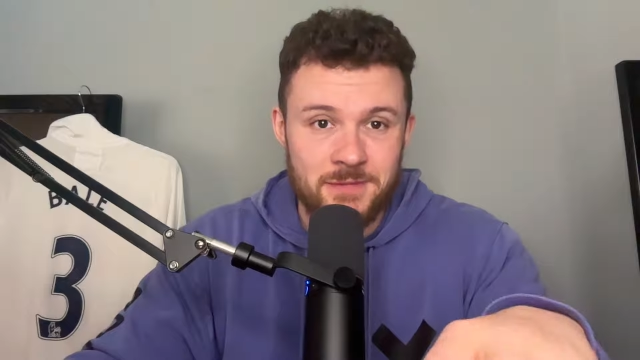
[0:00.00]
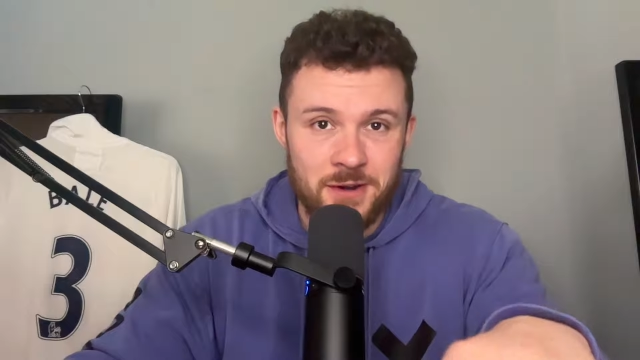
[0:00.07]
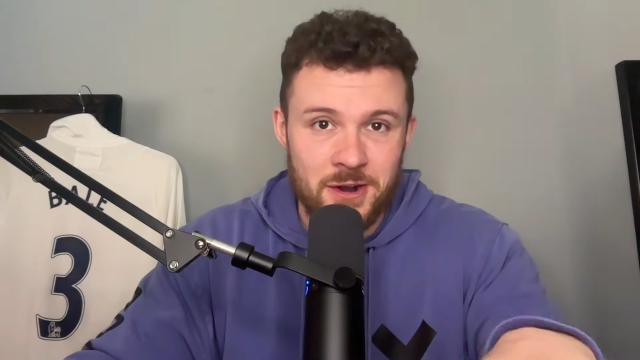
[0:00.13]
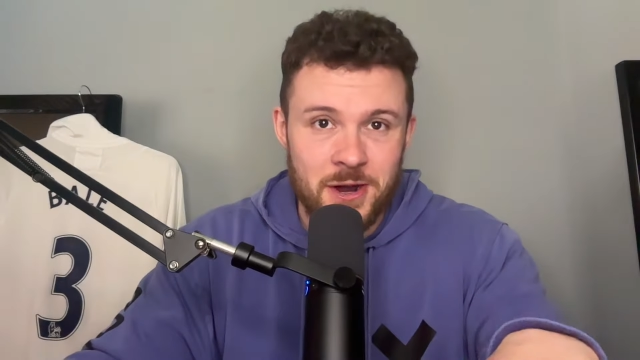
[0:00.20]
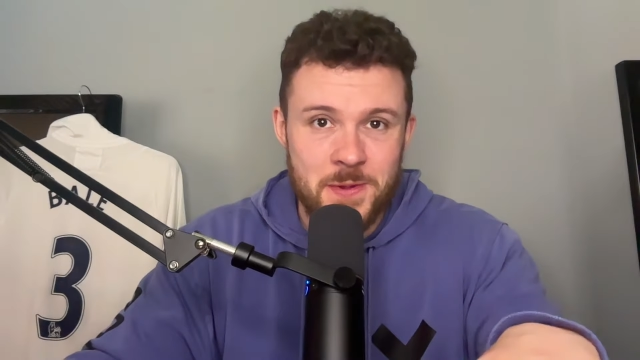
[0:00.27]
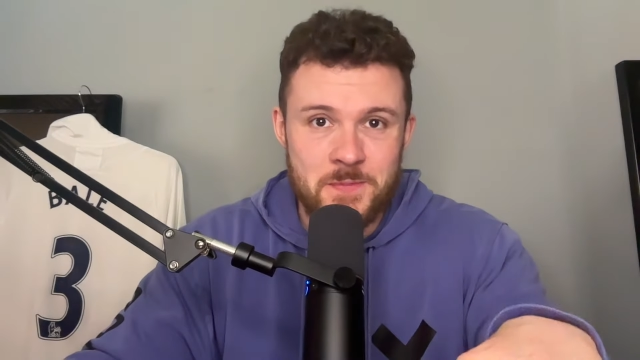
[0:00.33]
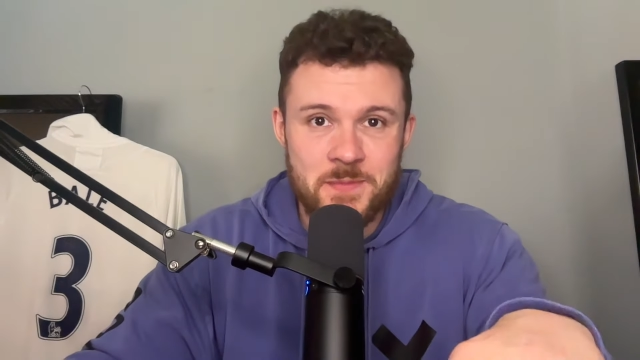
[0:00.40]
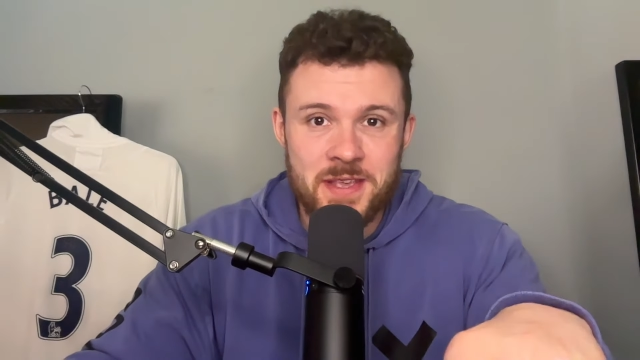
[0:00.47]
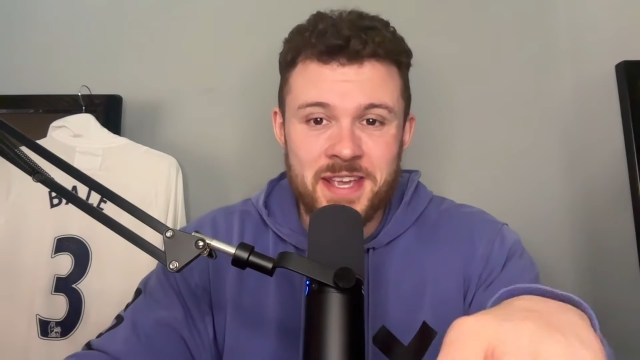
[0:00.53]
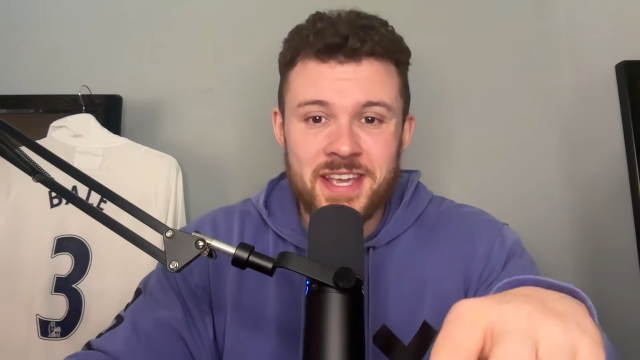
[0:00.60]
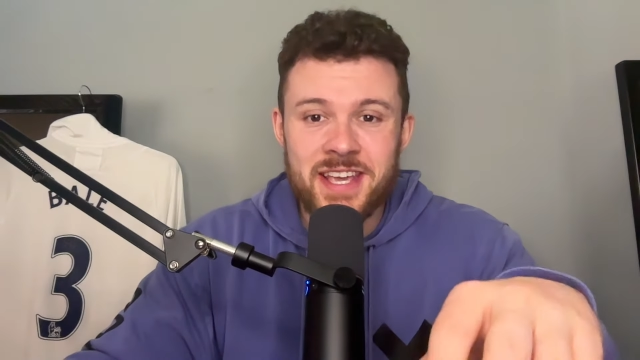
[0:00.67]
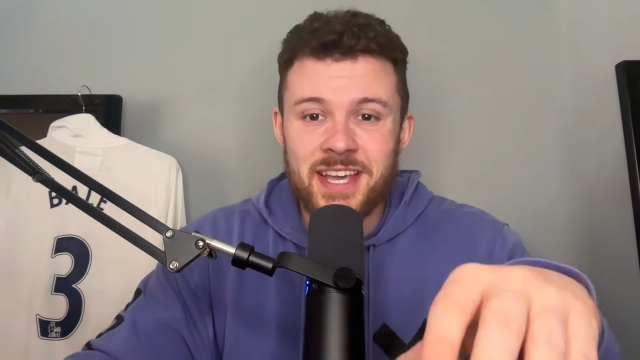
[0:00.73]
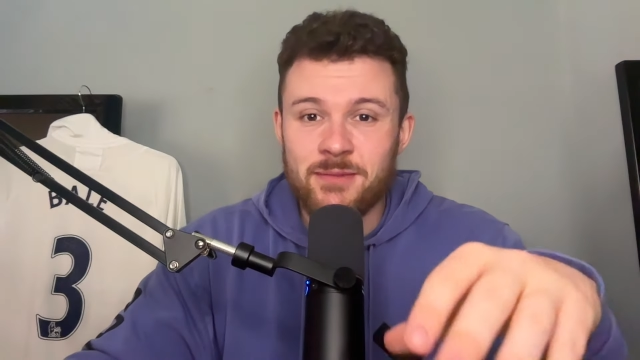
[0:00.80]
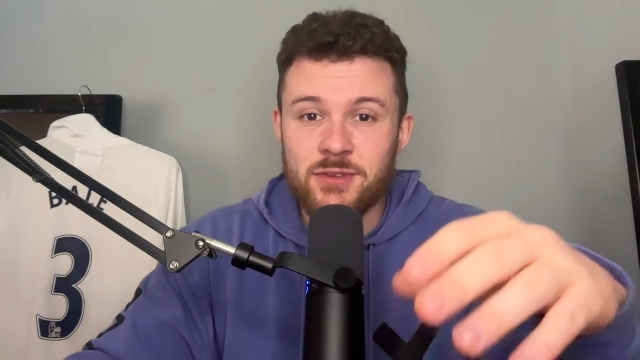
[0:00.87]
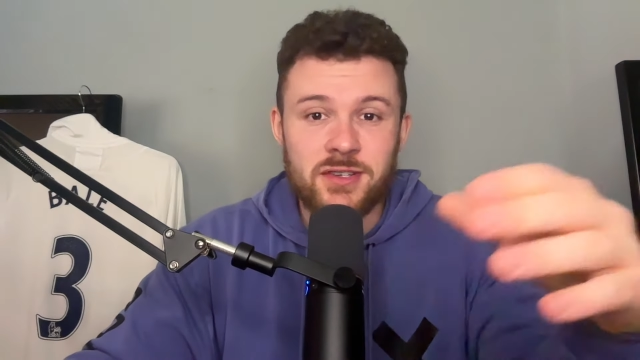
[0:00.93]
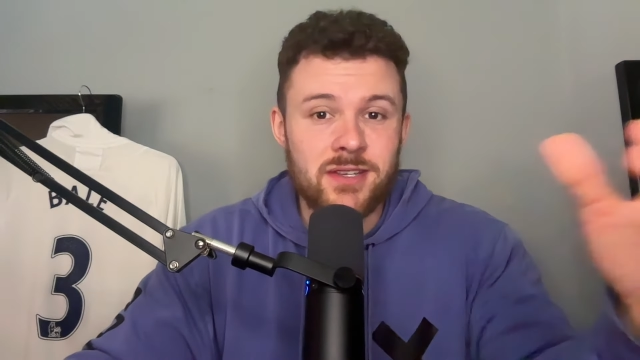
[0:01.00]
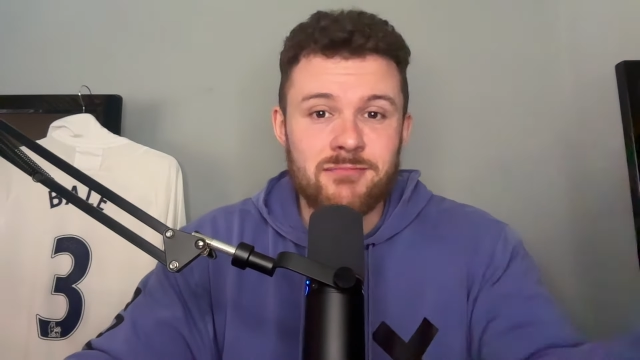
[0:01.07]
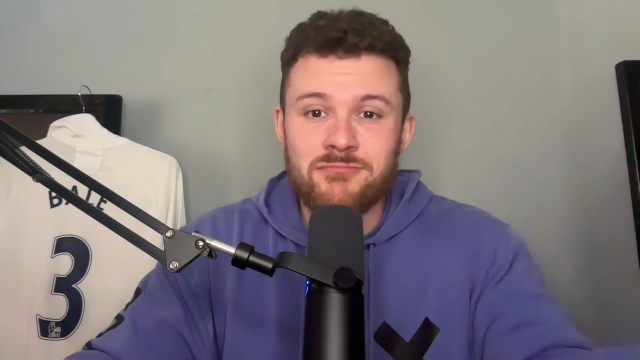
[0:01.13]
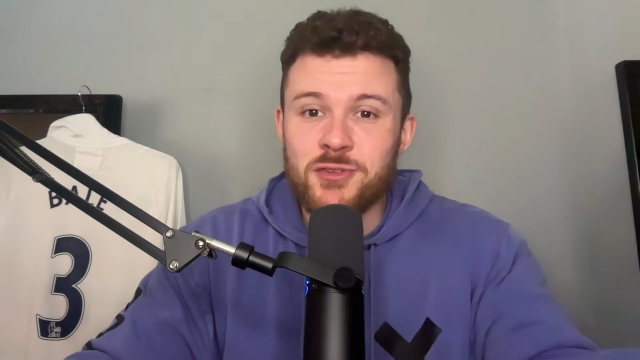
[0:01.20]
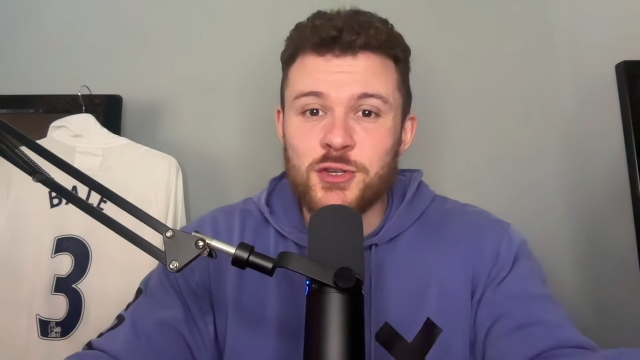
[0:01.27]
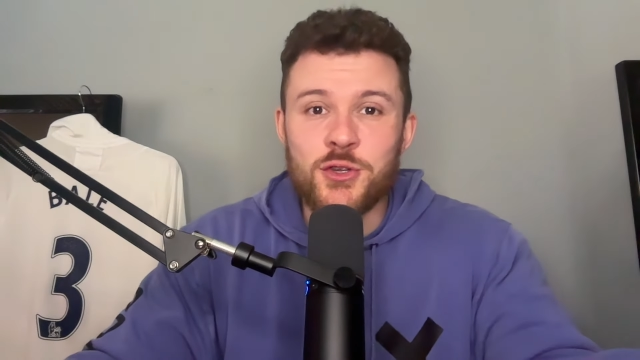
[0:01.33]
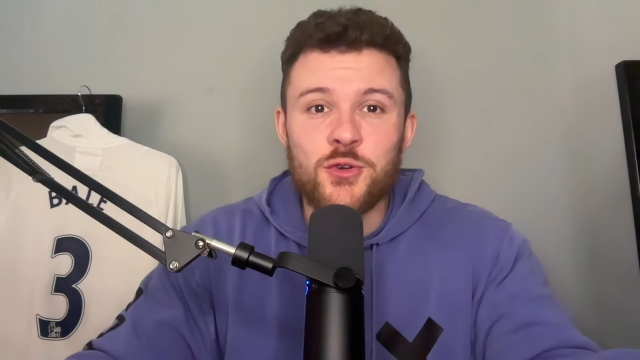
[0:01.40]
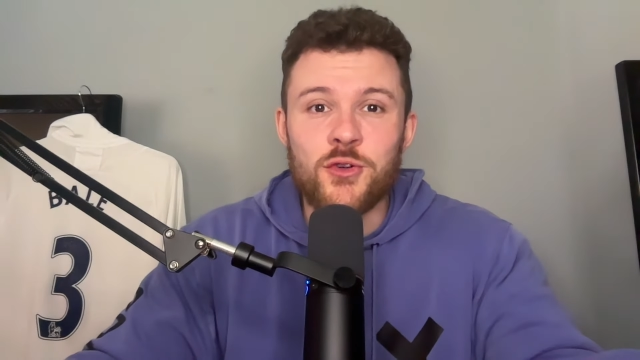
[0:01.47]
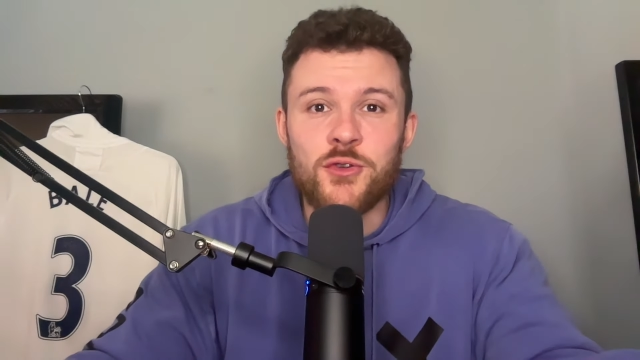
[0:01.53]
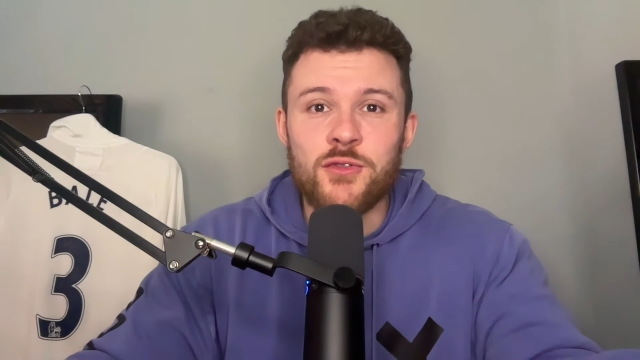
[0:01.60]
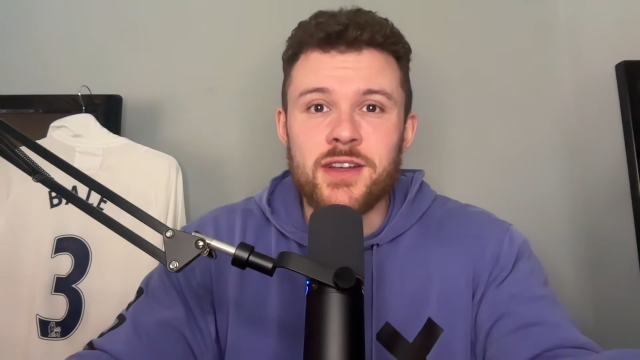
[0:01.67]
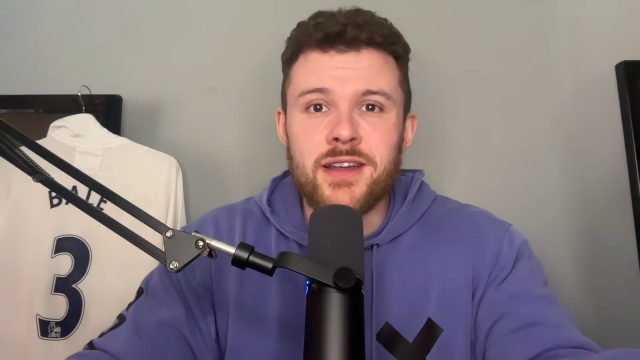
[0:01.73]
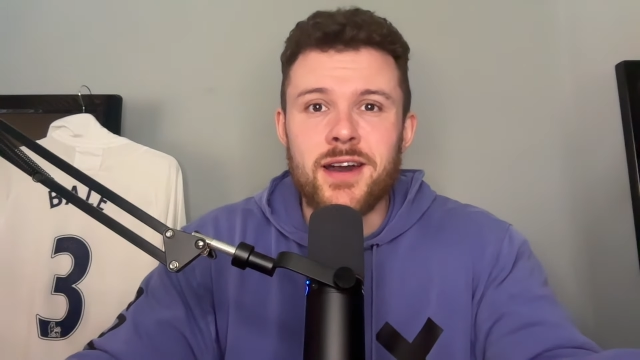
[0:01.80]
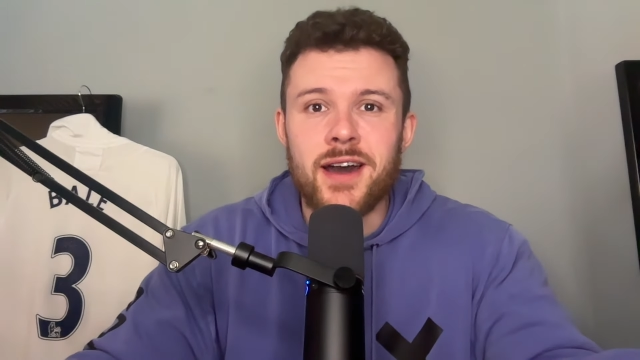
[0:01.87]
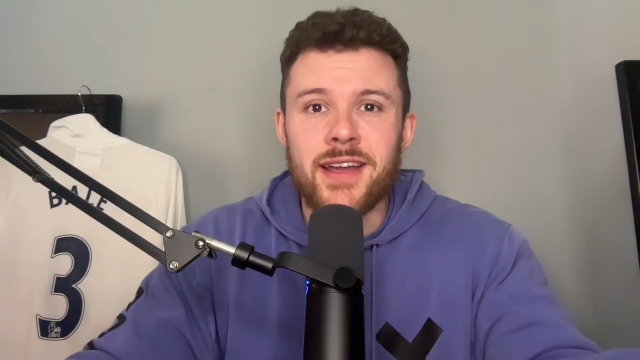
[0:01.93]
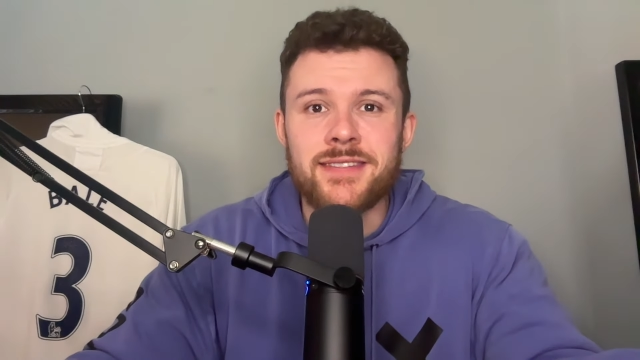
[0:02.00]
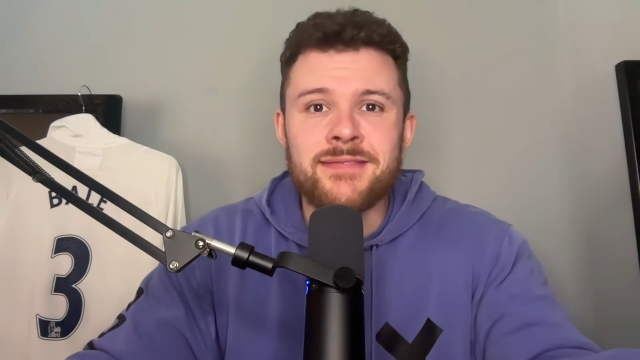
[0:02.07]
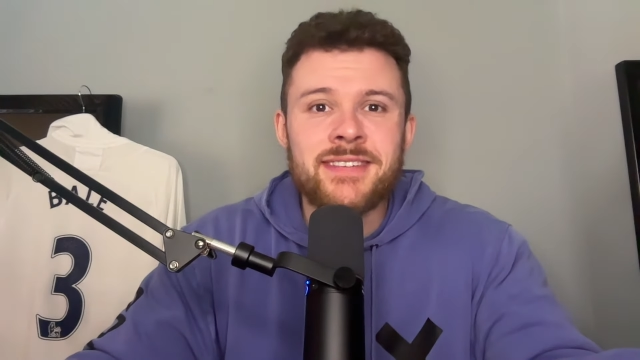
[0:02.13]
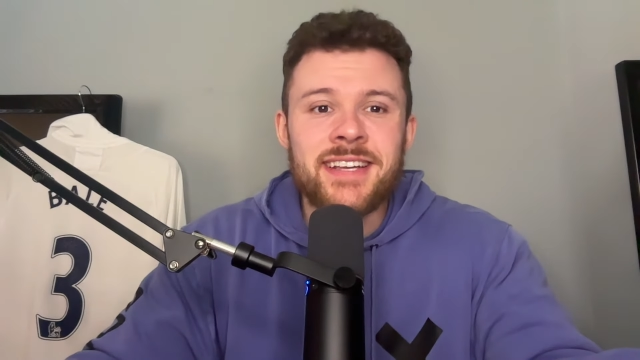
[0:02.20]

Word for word: All right, I'm just a, just an ordinary guy.